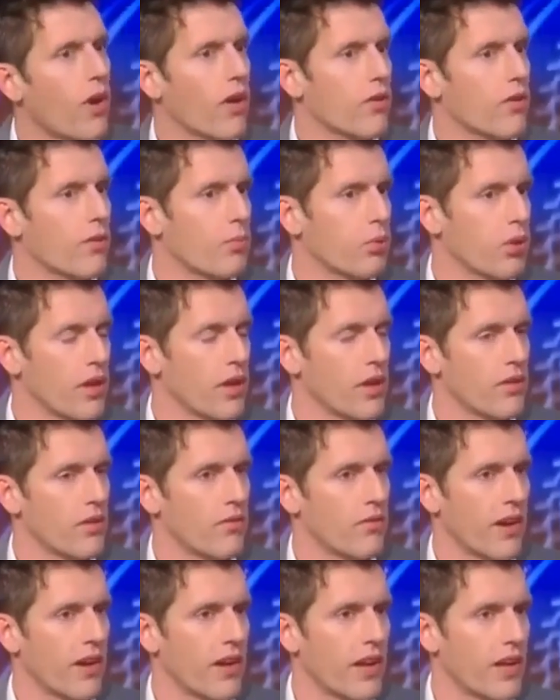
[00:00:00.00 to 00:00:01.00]
rather play in
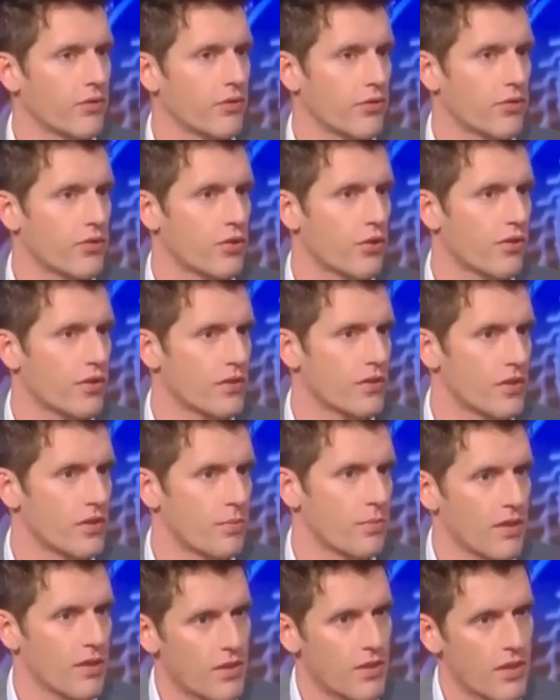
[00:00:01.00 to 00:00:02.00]
the financial services
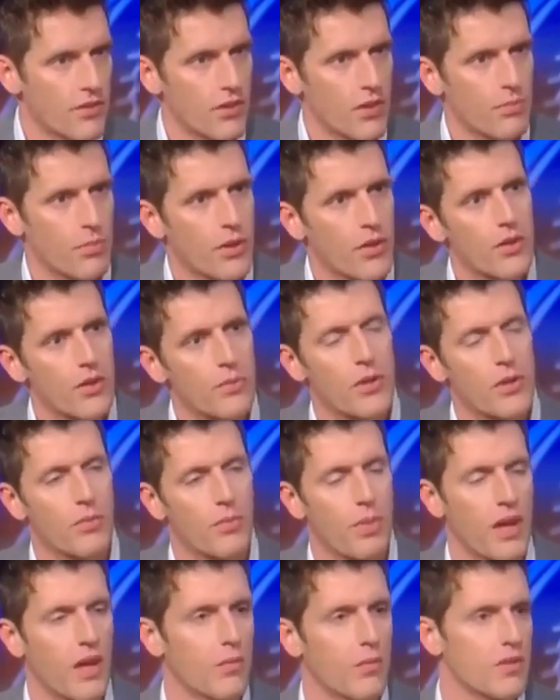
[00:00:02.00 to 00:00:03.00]
space, giving
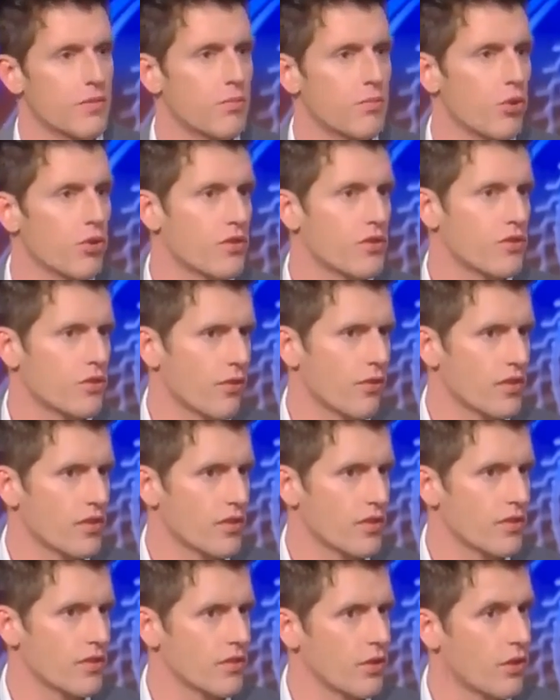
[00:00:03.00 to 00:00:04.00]
peer-to-peer payments, merchant
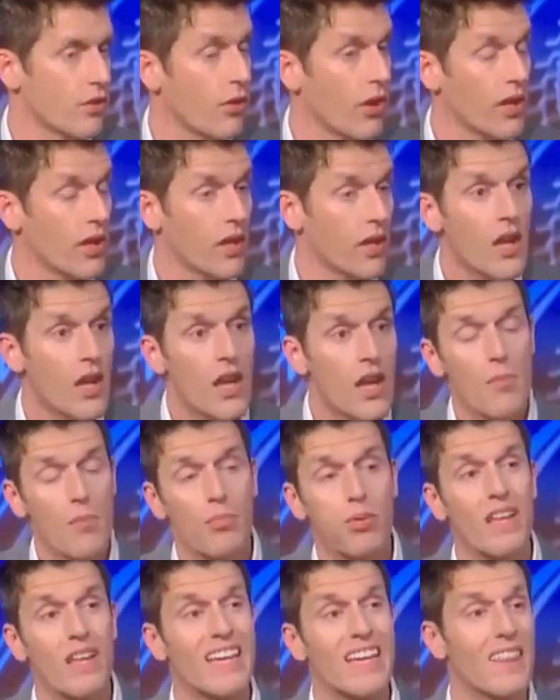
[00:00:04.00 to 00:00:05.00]
services, and credit,
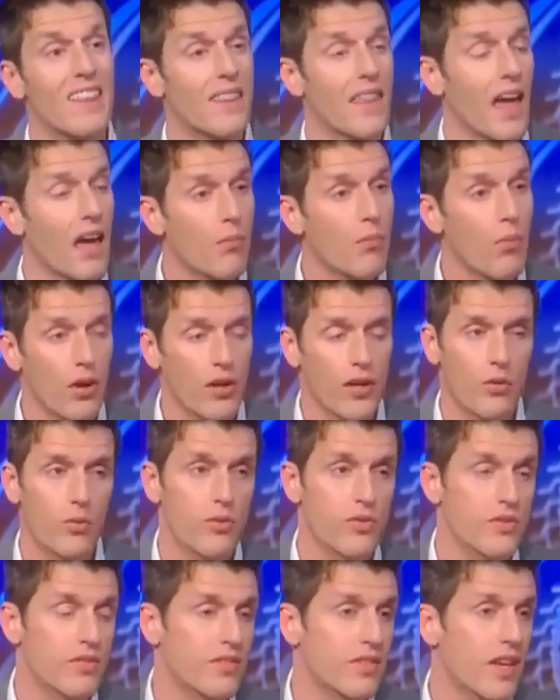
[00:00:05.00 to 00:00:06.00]
and playing in that market,
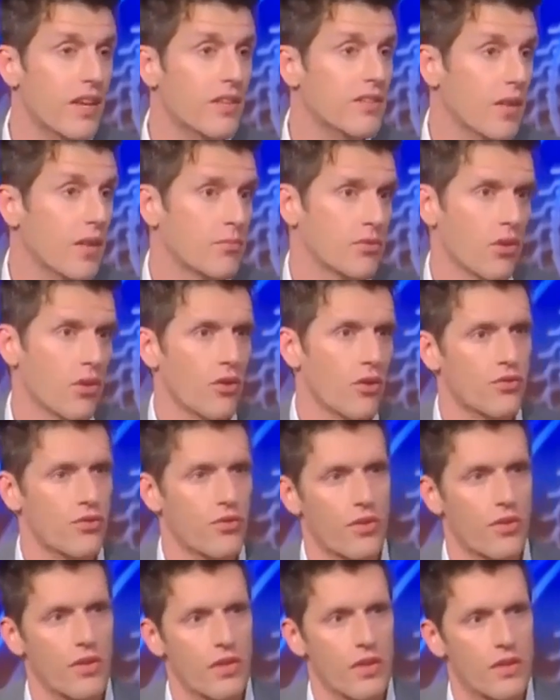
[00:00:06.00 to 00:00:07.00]
which is 10 times
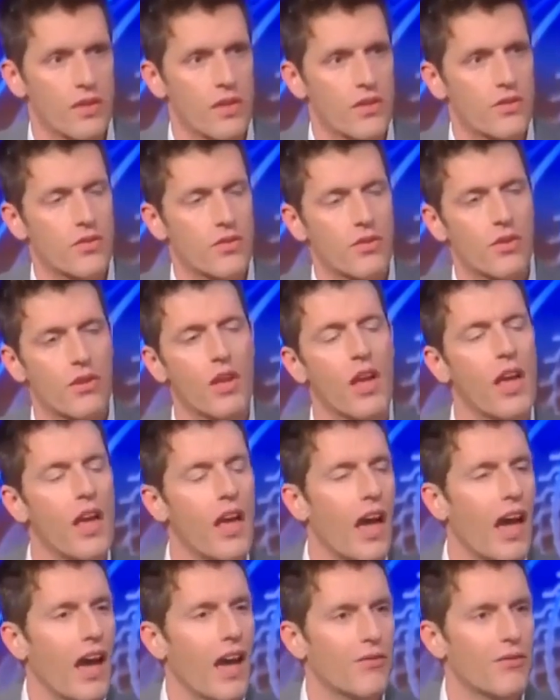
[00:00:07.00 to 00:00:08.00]
larger than the digital
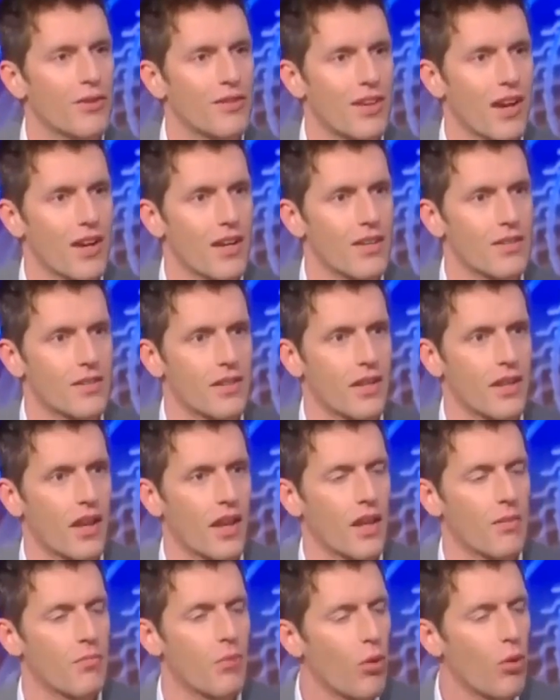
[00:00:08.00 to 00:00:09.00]

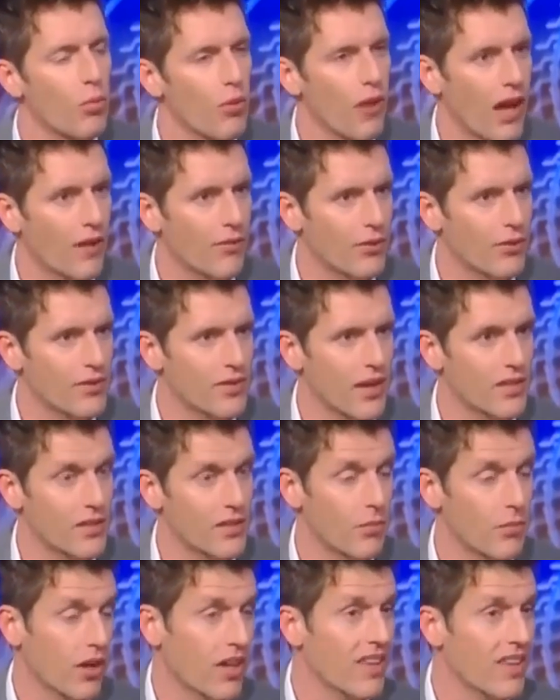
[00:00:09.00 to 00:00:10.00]
advertising and mobile
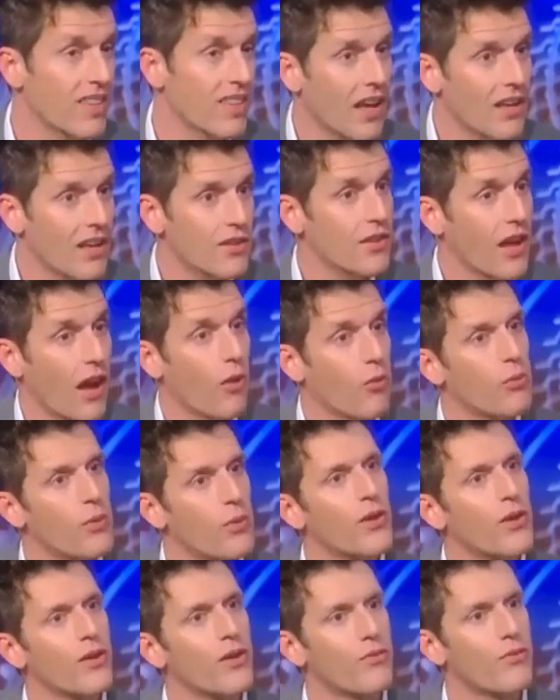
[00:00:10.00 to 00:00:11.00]
advertising market. And that's how
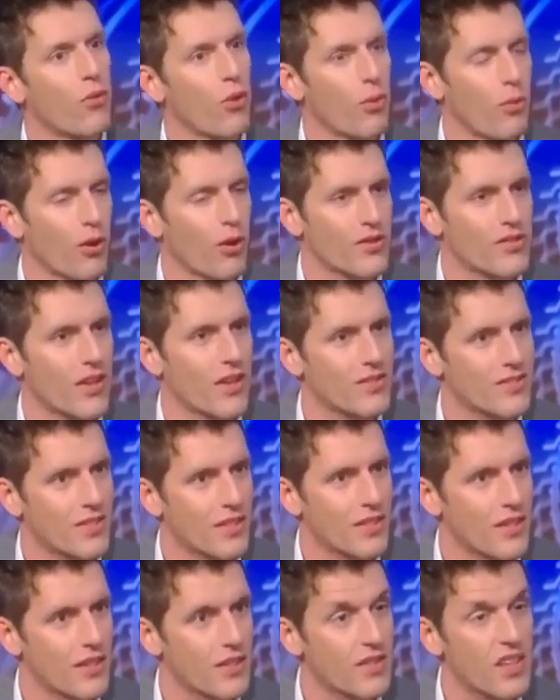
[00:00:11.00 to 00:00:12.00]
we're going to form our
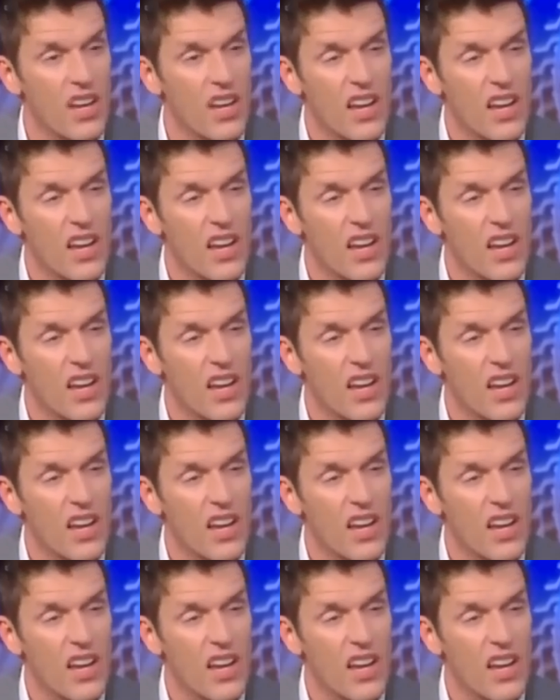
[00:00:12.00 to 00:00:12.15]
sustenance.